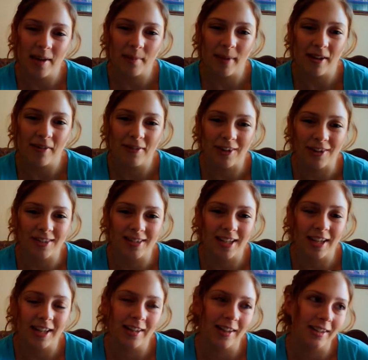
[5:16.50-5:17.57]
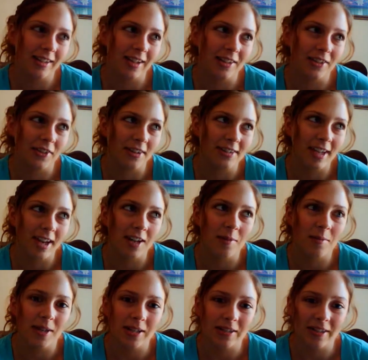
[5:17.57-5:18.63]
and my fiance like I looked at
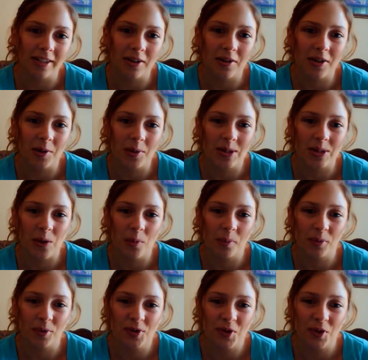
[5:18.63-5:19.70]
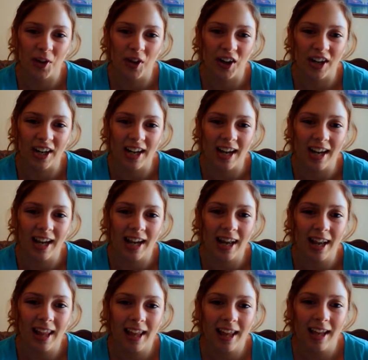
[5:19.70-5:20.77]
him and he like who was almost crying
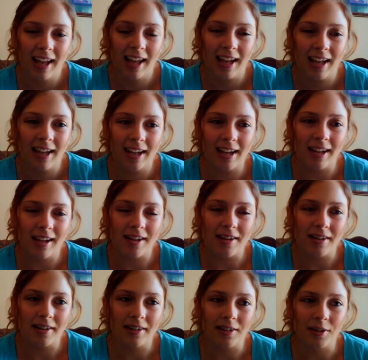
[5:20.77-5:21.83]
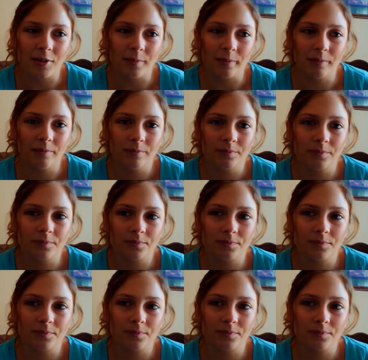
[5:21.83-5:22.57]
and um